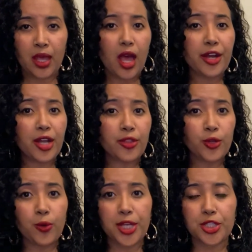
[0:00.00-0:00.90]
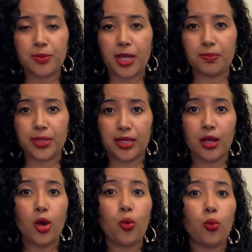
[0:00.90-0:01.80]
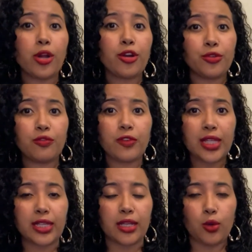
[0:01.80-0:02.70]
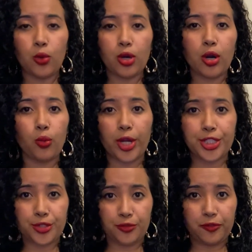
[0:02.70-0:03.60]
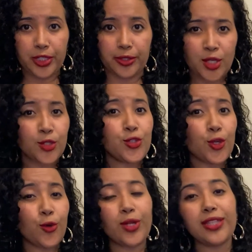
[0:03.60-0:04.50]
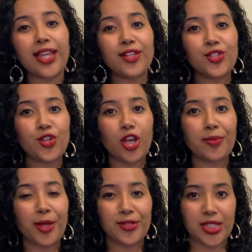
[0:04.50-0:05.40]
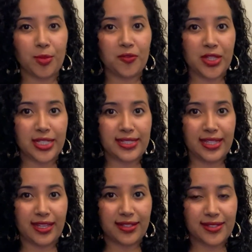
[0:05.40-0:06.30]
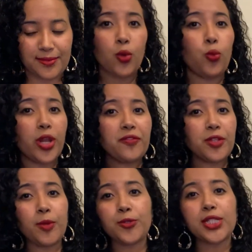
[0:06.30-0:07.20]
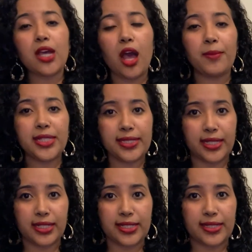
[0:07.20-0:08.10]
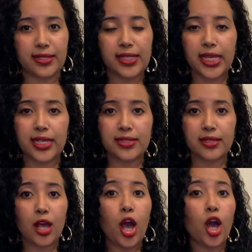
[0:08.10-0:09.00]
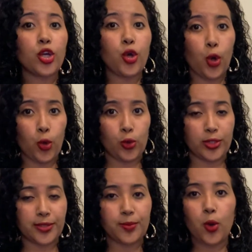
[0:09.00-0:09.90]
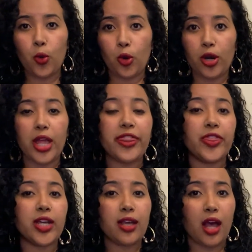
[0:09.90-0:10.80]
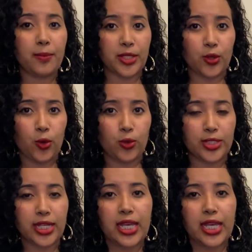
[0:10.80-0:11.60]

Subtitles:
Another question might be, what are you feeling, or what do you feel? So let's talk about some of these things. One of the most common sicknesses is a cold or the common cold.